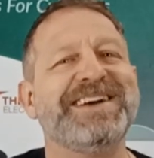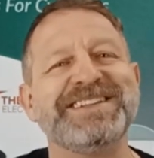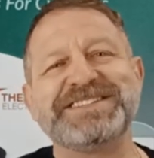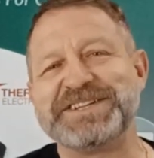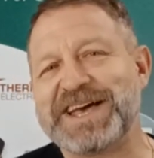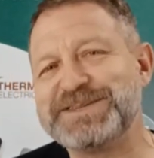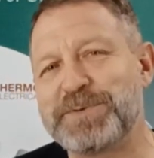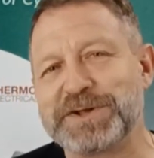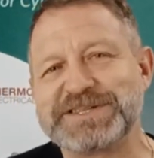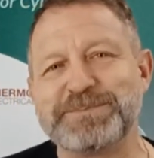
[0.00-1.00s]
Today's
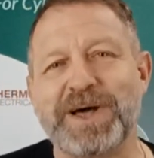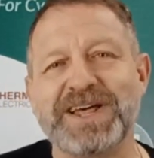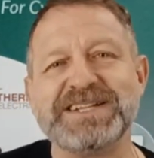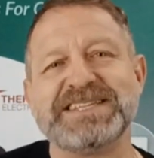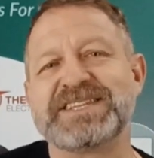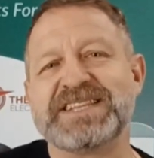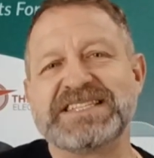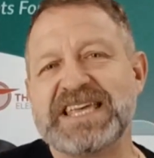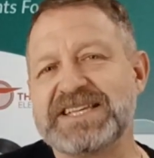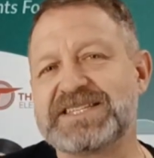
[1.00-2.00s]
product spotlight is on the
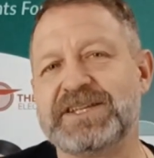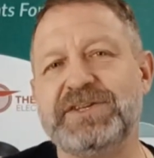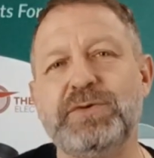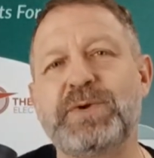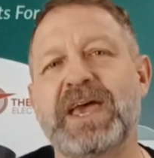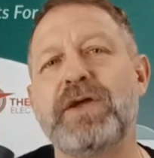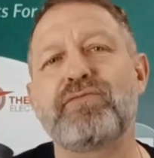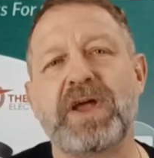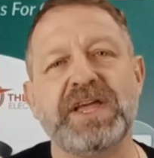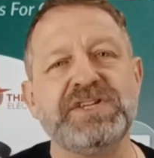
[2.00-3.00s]
Tesla UK
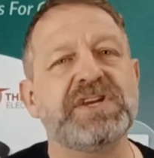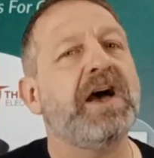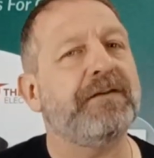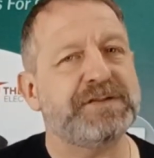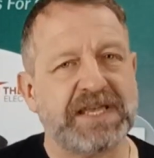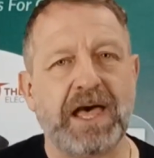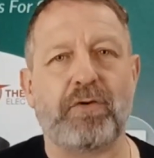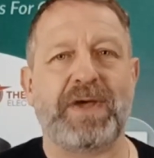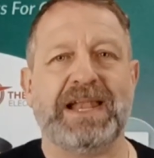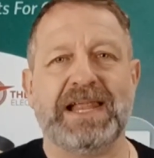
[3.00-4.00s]
range of towel
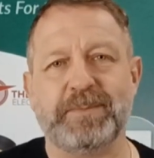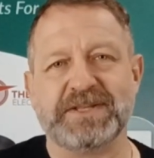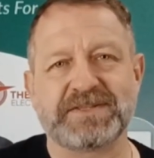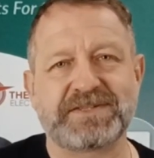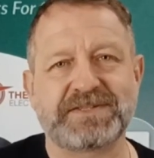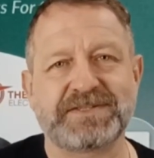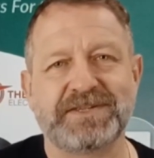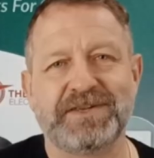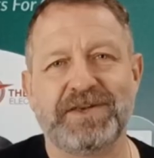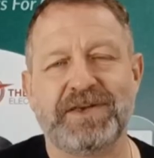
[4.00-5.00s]
rail elements.
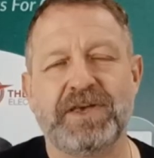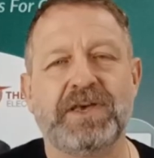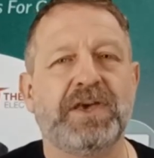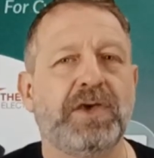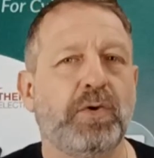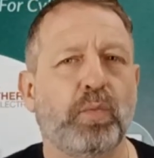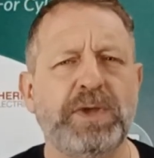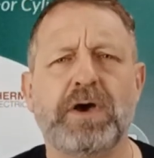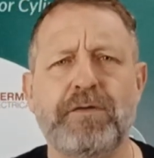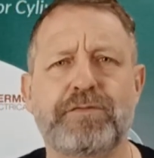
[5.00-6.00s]

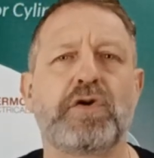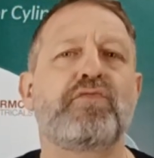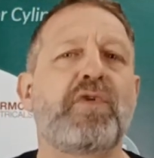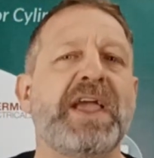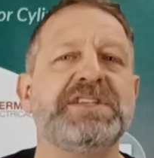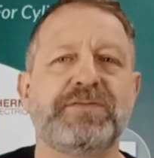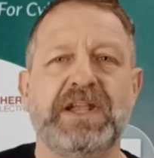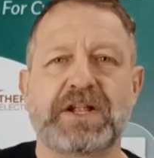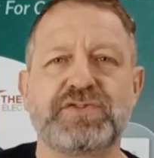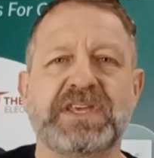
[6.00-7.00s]
We offer a range of
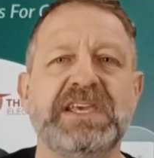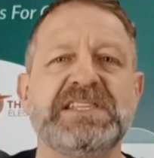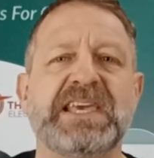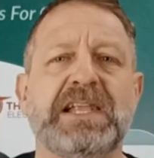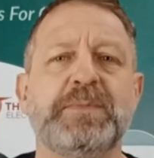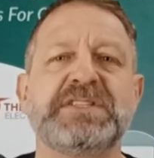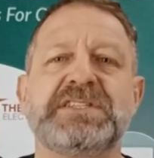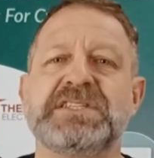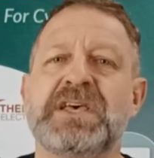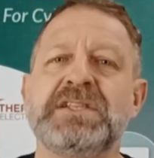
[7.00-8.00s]
electric heating elements
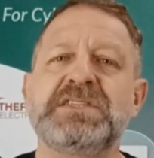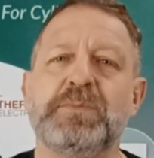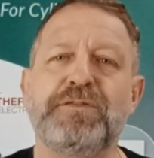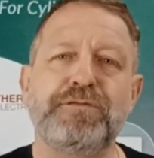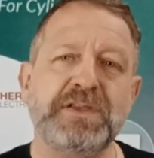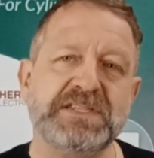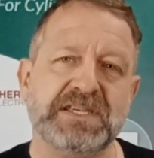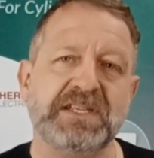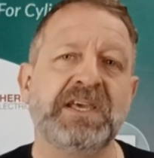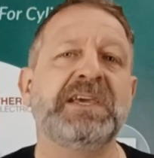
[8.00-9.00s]
designed to be
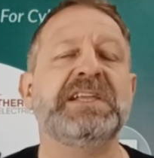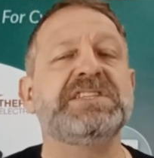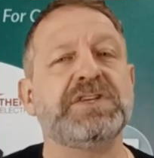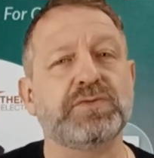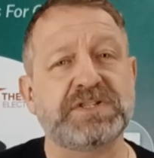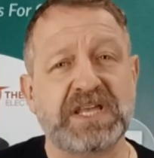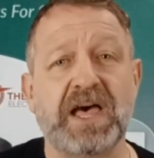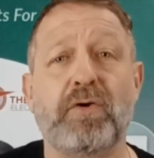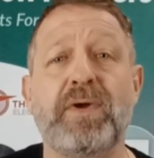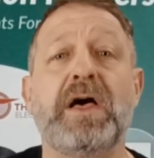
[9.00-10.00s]
fitted into your
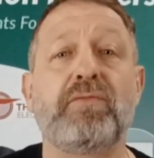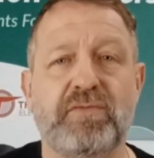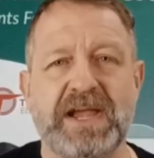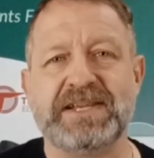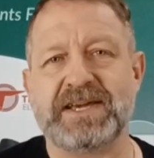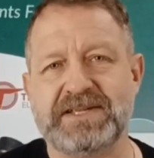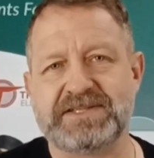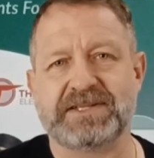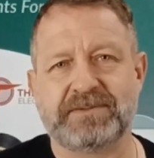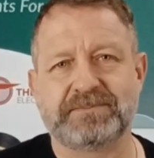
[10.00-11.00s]
towel rail
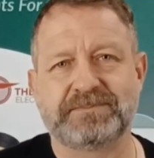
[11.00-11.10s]
radiator.